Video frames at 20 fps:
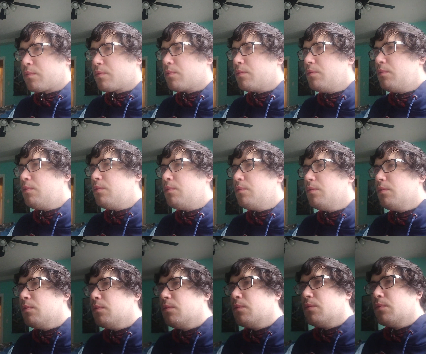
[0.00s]

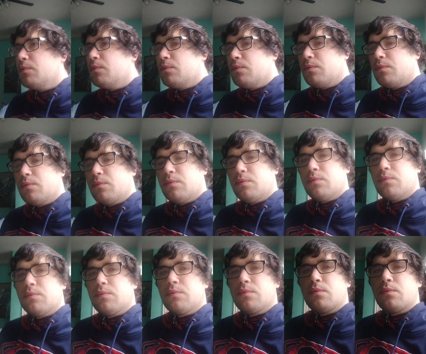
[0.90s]

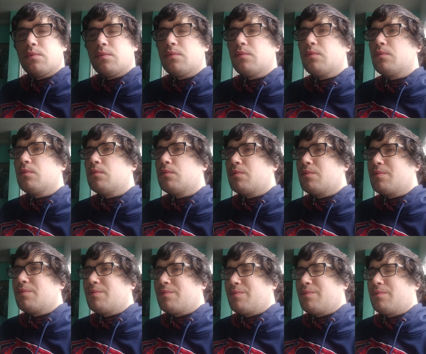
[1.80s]

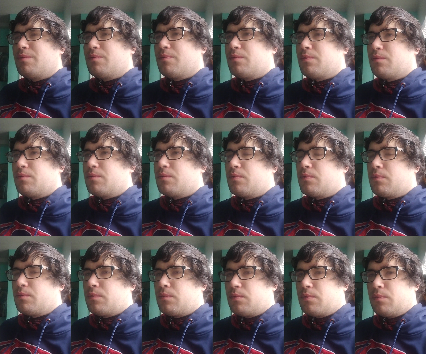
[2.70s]

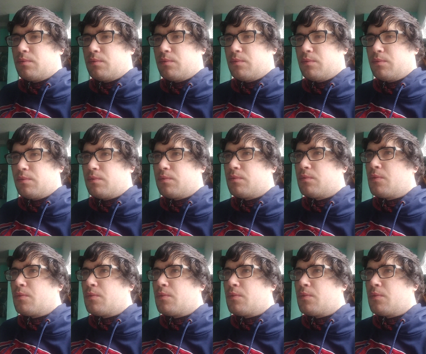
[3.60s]
Nobody speaks.